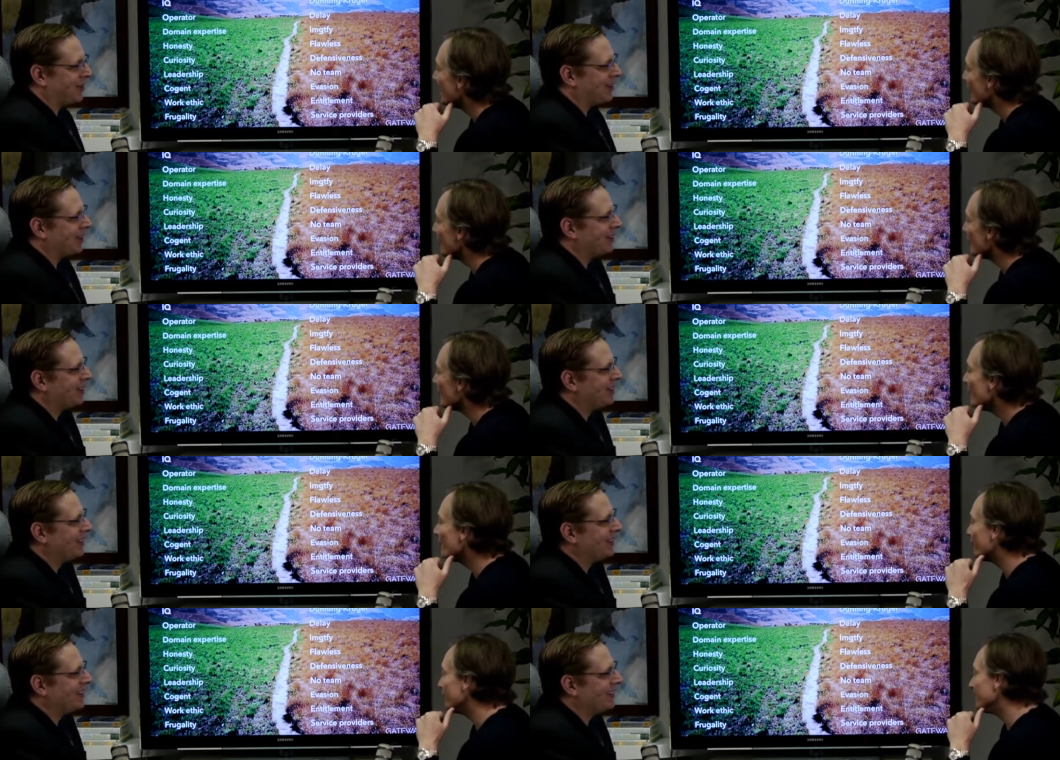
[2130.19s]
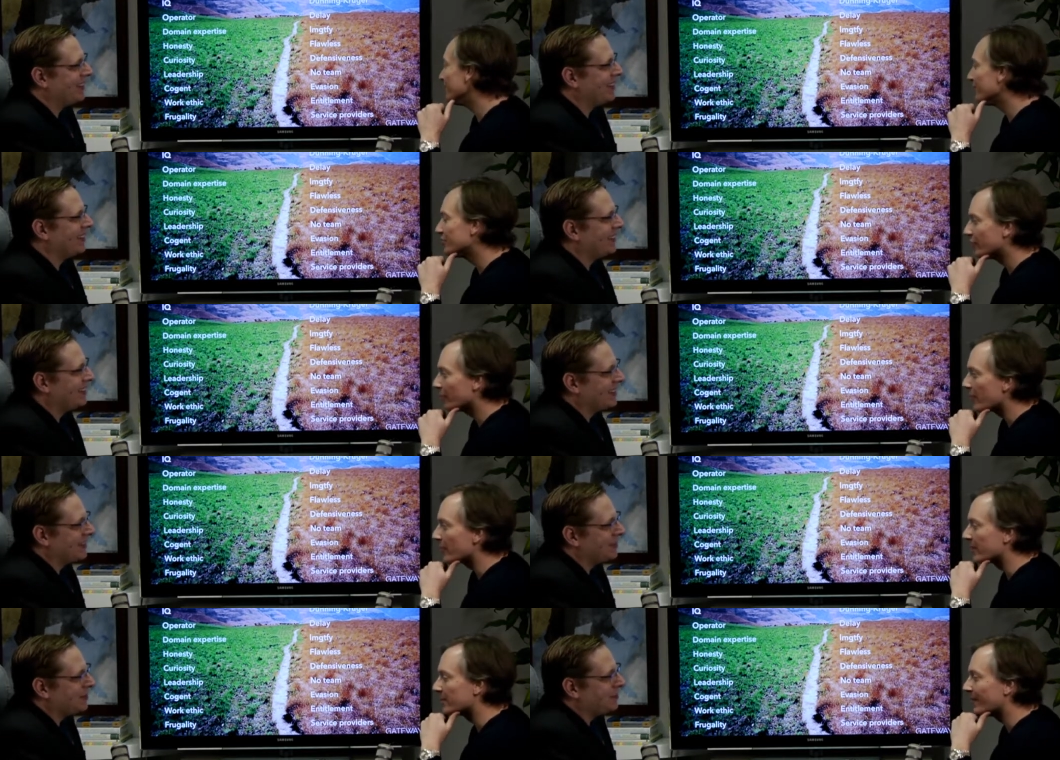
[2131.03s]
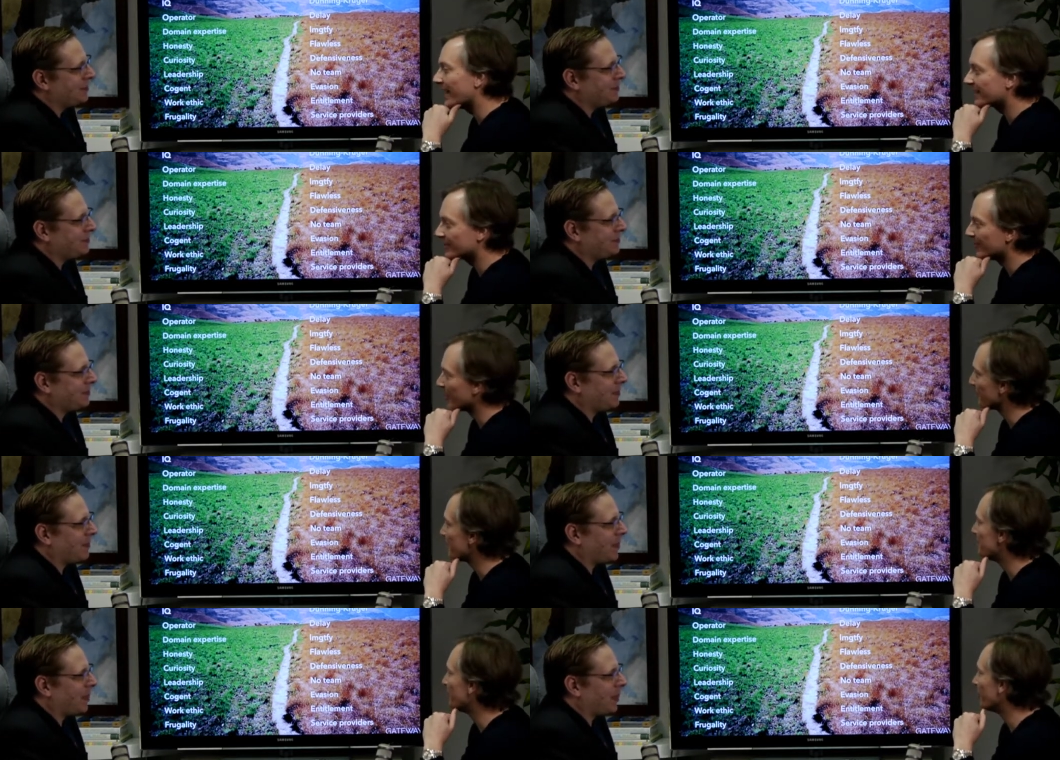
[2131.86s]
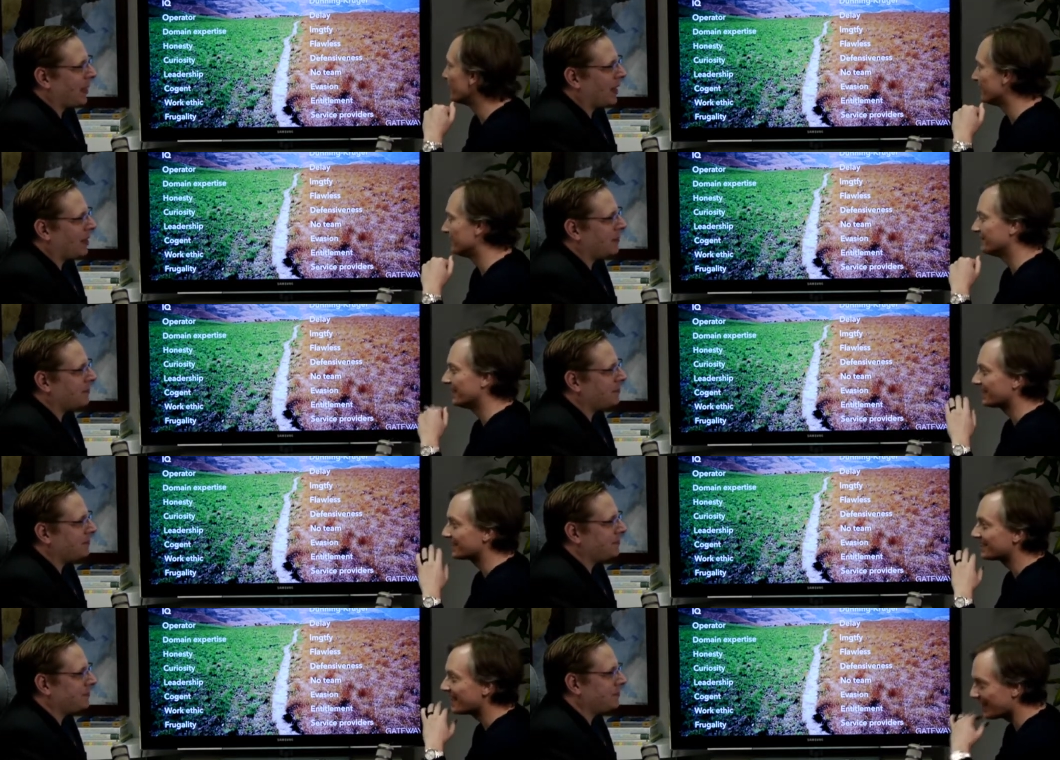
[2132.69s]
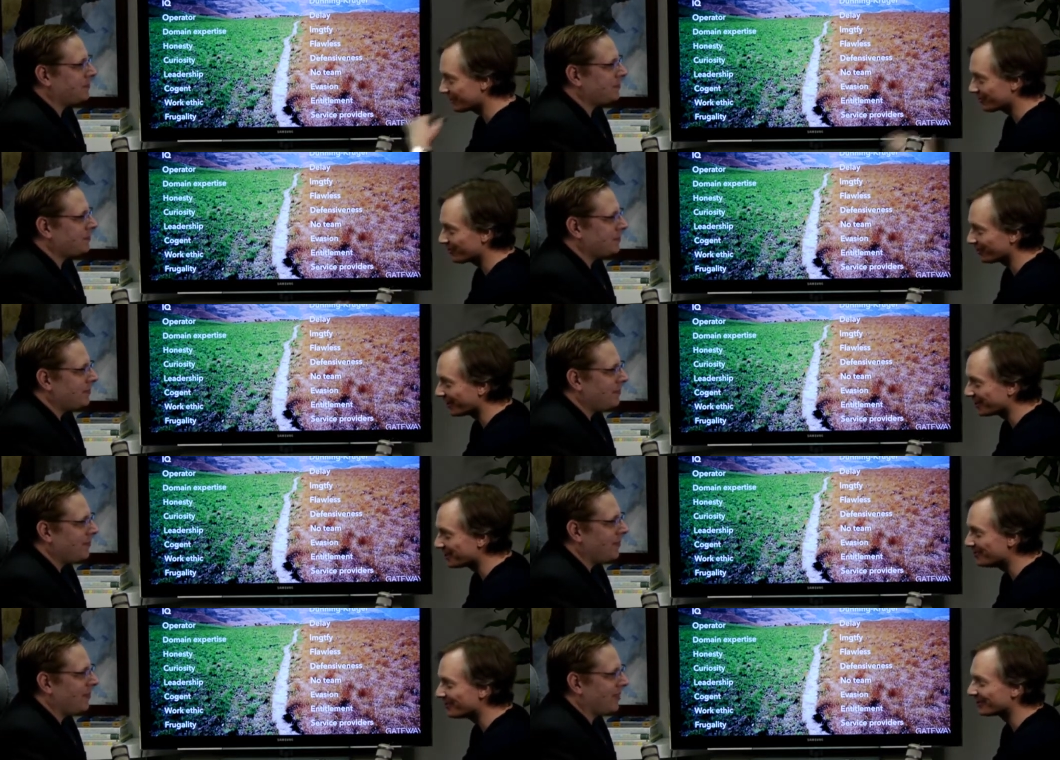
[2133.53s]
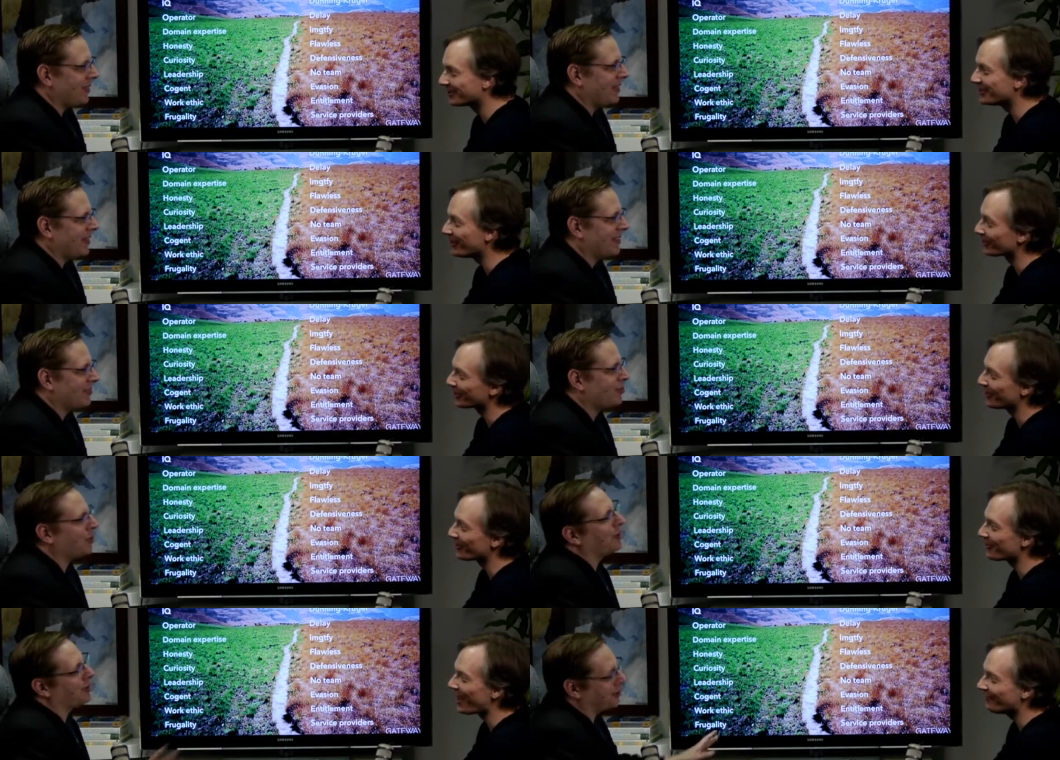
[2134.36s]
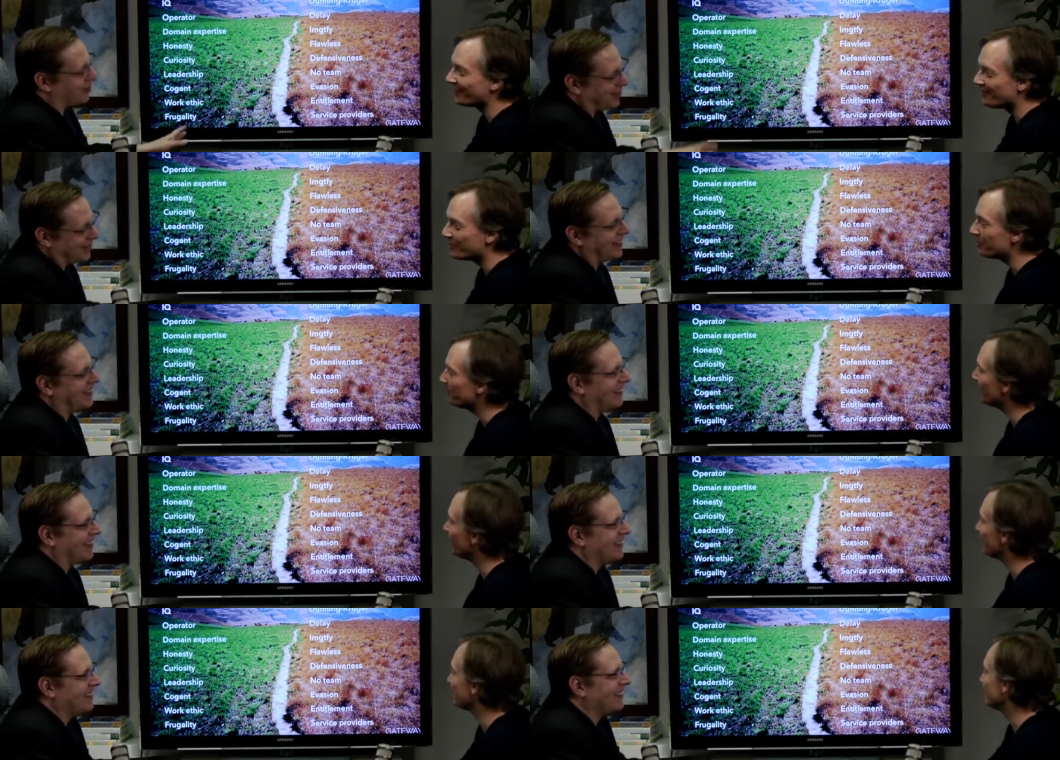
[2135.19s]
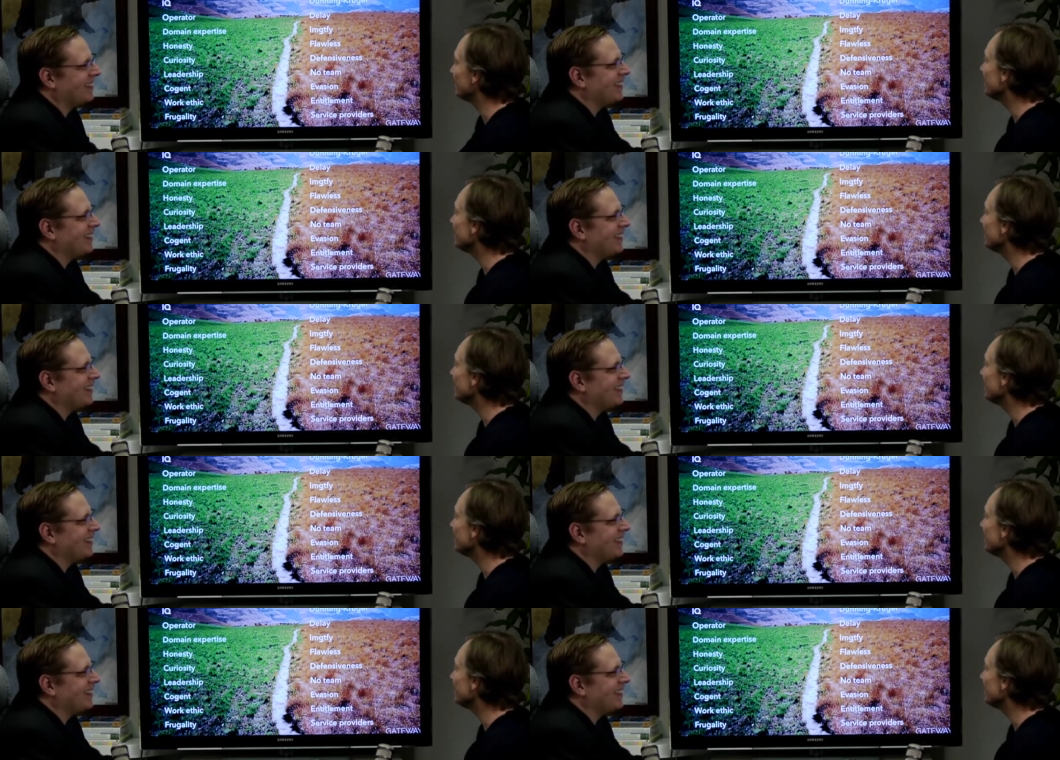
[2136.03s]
Speaker 1: to you well f- for sure we want to back smart people we don't like test their iq or, or go sure, to that sure. level yeah, but yeah.